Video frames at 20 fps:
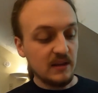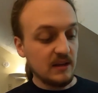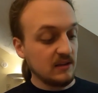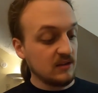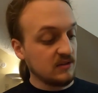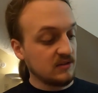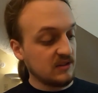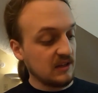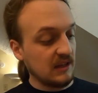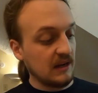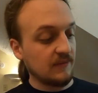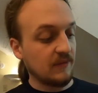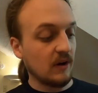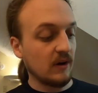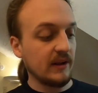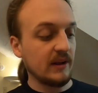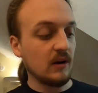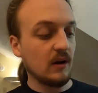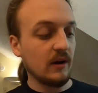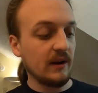You seen I've
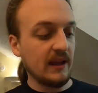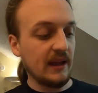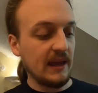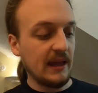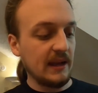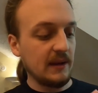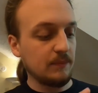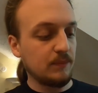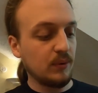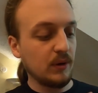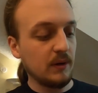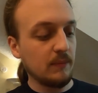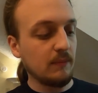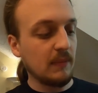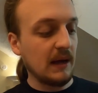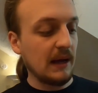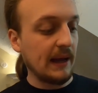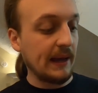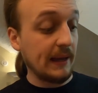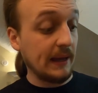already gone ahead and put
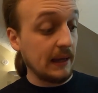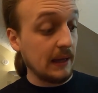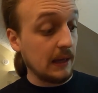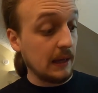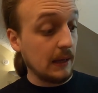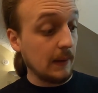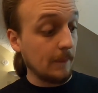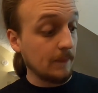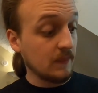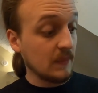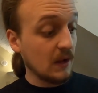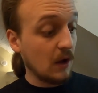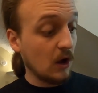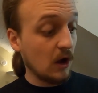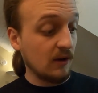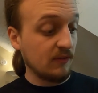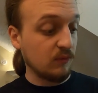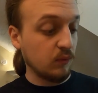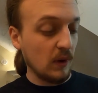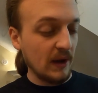my
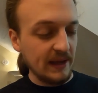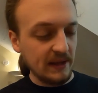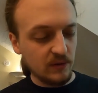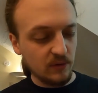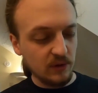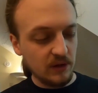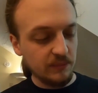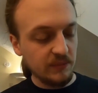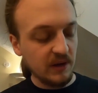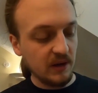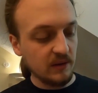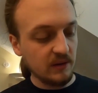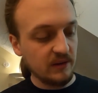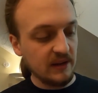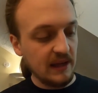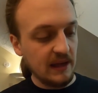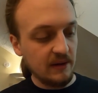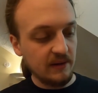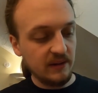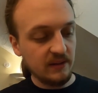off-white cream color
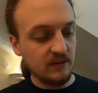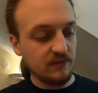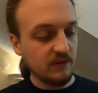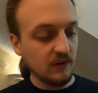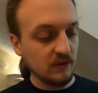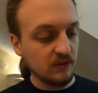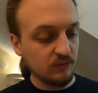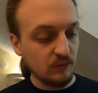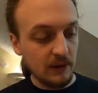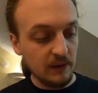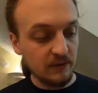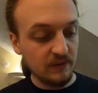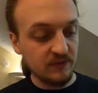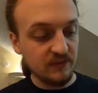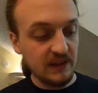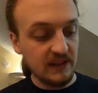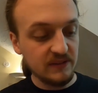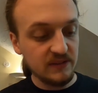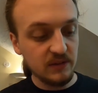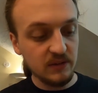down in the first round of
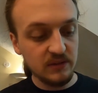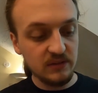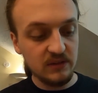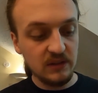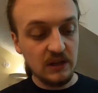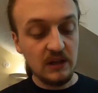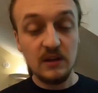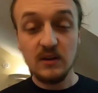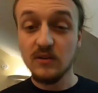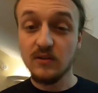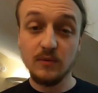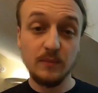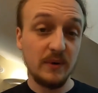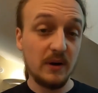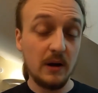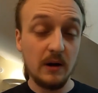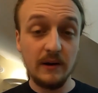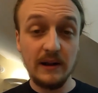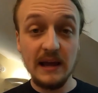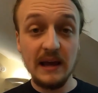stencils. From
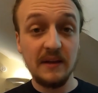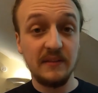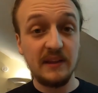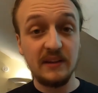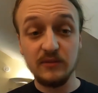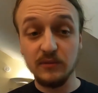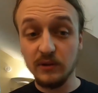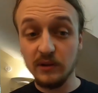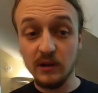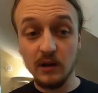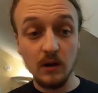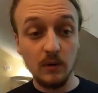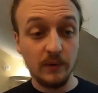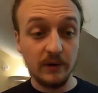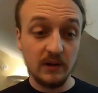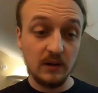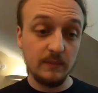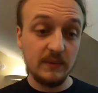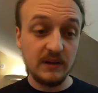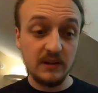here on out, that's really all we're
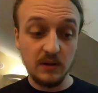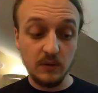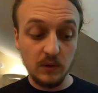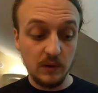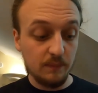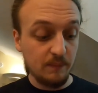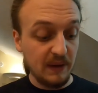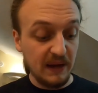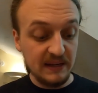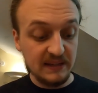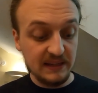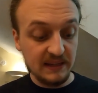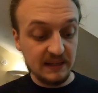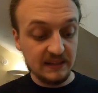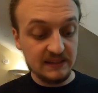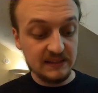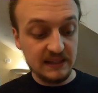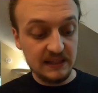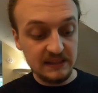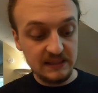going to be doing, painting and
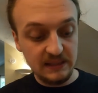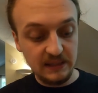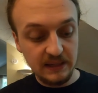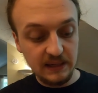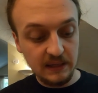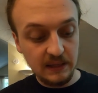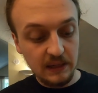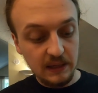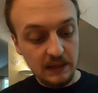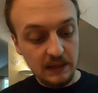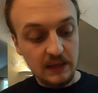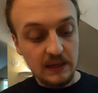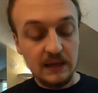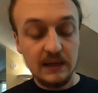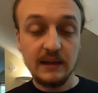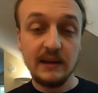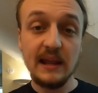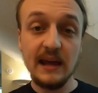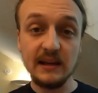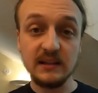stenciling.
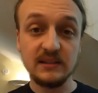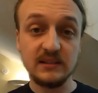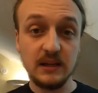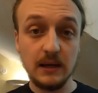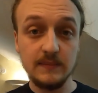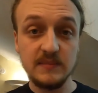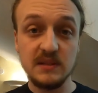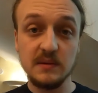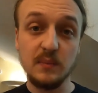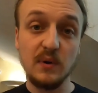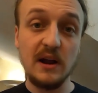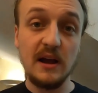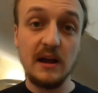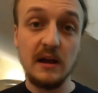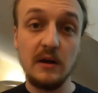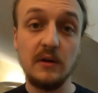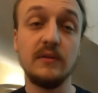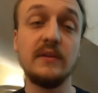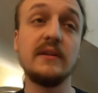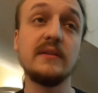Next comes the
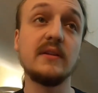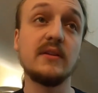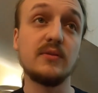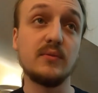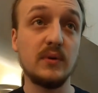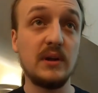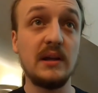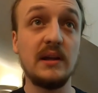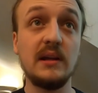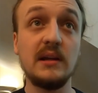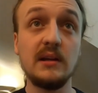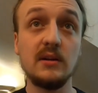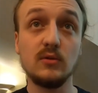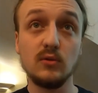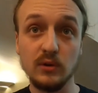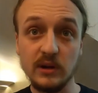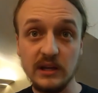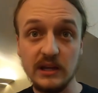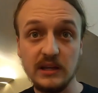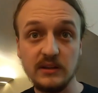brown, then the 3
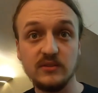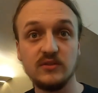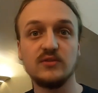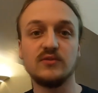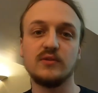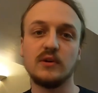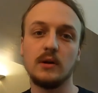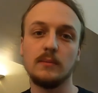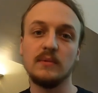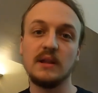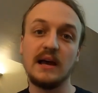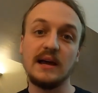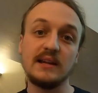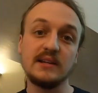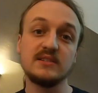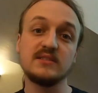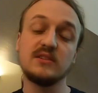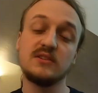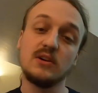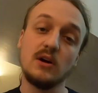greens from
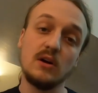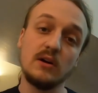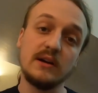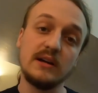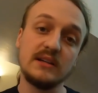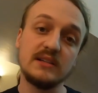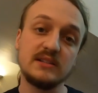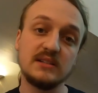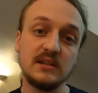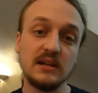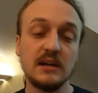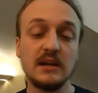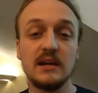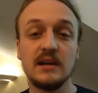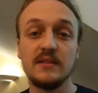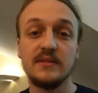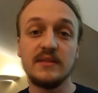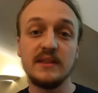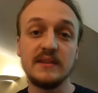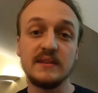lightest to darkest,
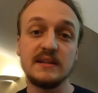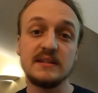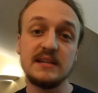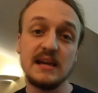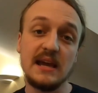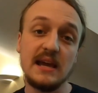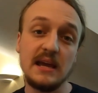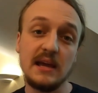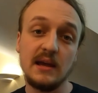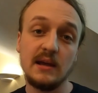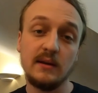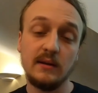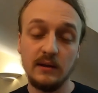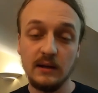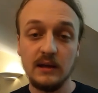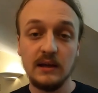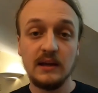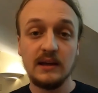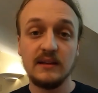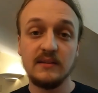then the tan,
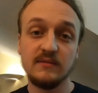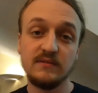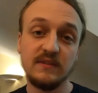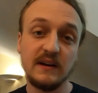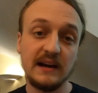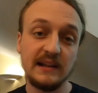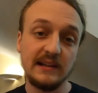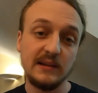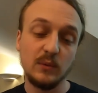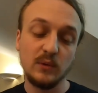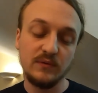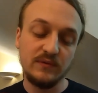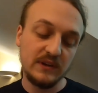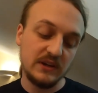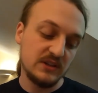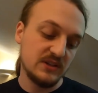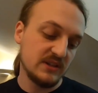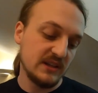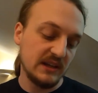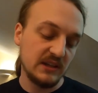and finally we'll
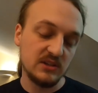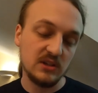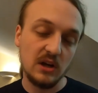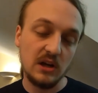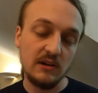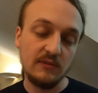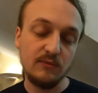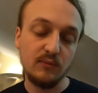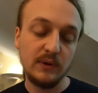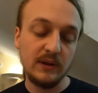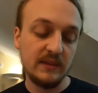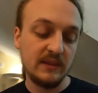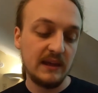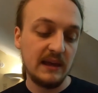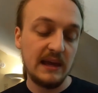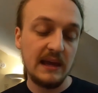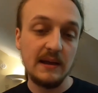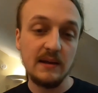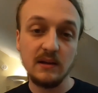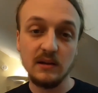finish things off with
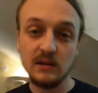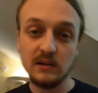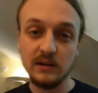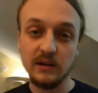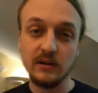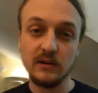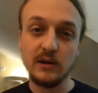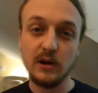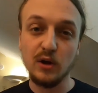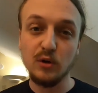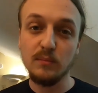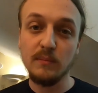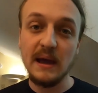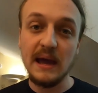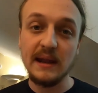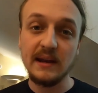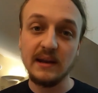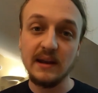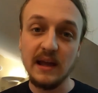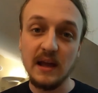a clear coat
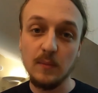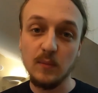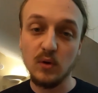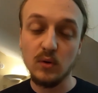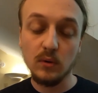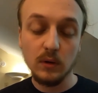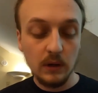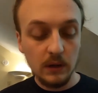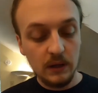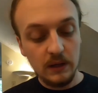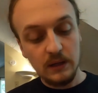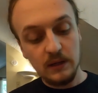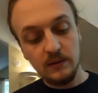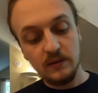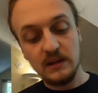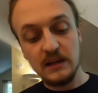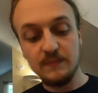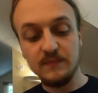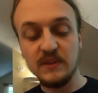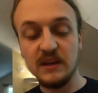matte enamel,
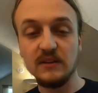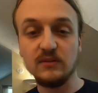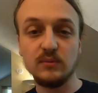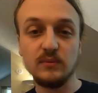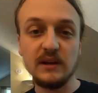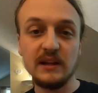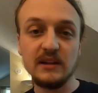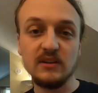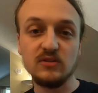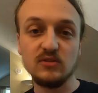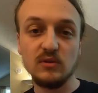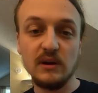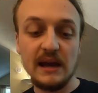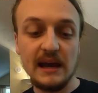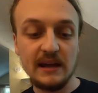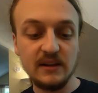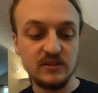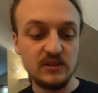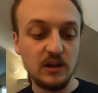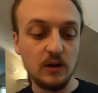keep things from getting
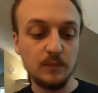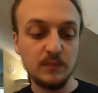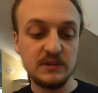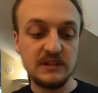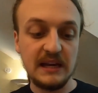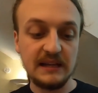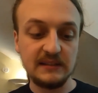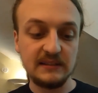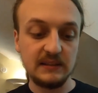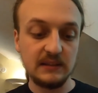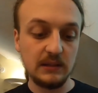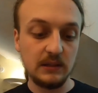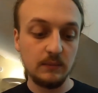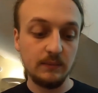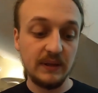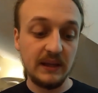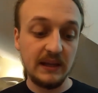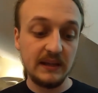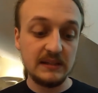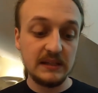scratched, help protect it a little
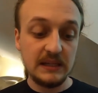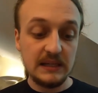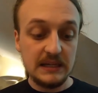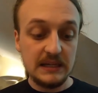bit.